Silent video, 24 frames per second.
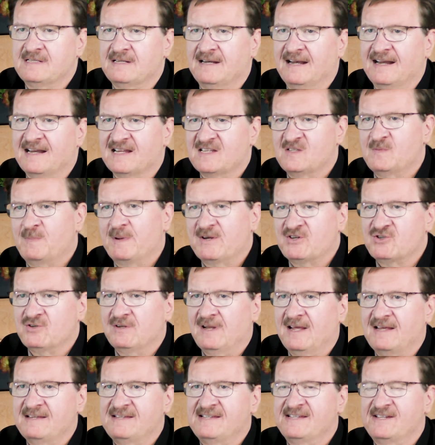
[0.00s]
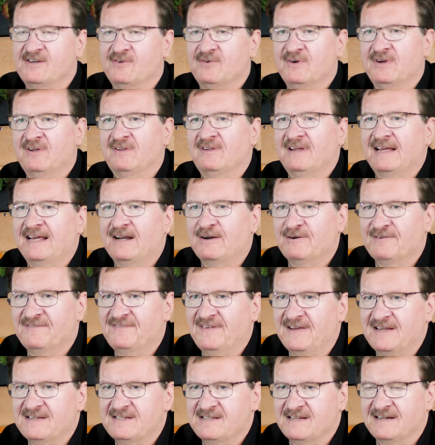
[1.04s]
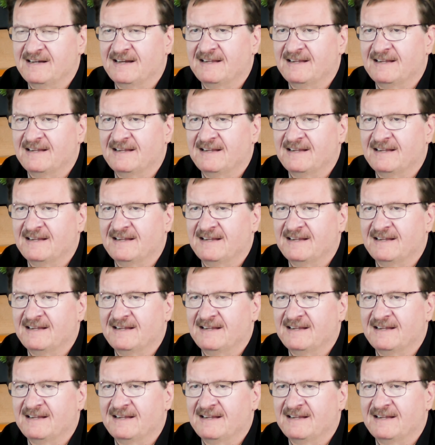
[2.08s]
and had a specialized serial interface in